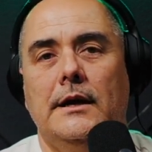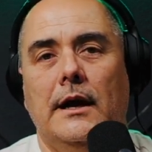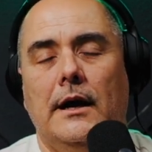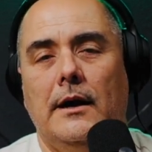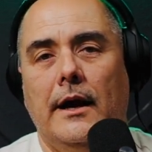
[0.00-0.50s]

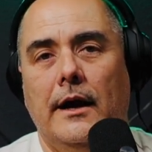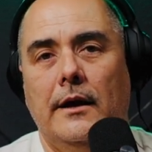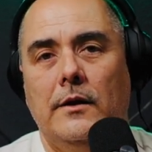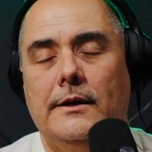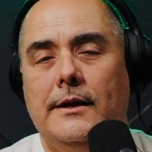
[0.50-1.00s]

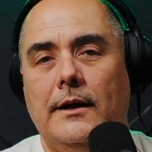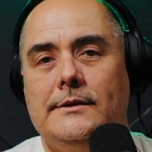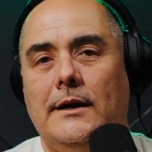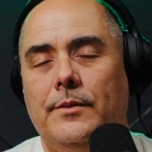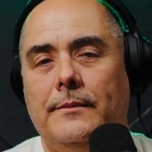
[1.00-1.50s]
And
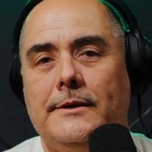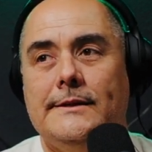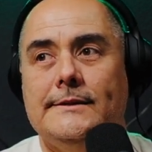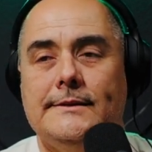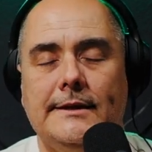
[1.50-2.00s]
down payment
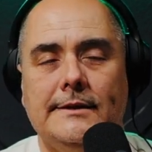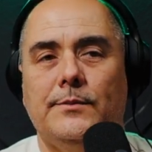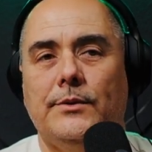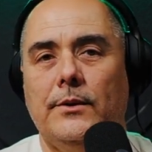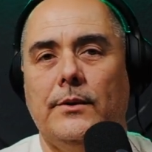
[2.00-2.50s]
assistance is a
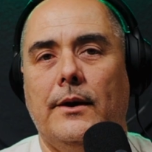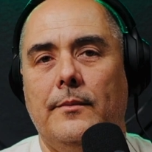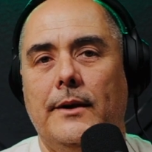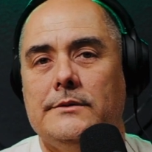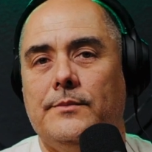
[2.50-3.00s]

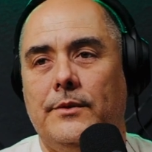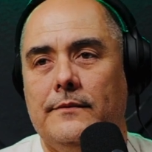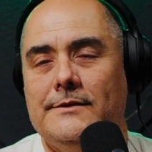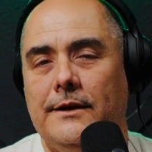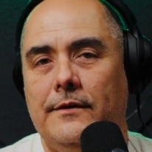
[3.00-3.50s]
program as a part
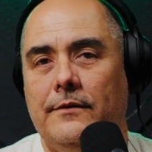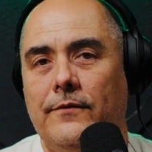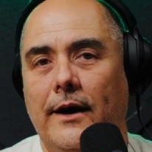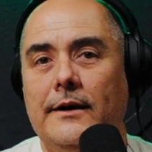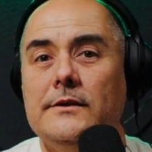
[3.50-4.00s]
of the state of Nevada,